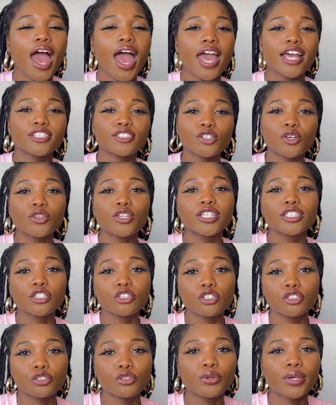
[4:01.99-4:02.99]
And so these are
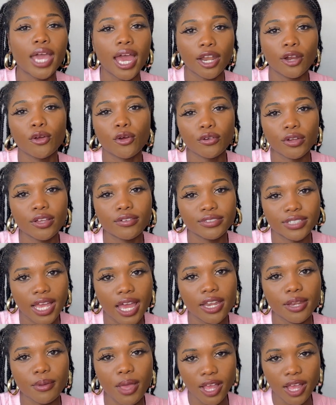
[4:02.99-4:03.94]
the 2 categories of debt.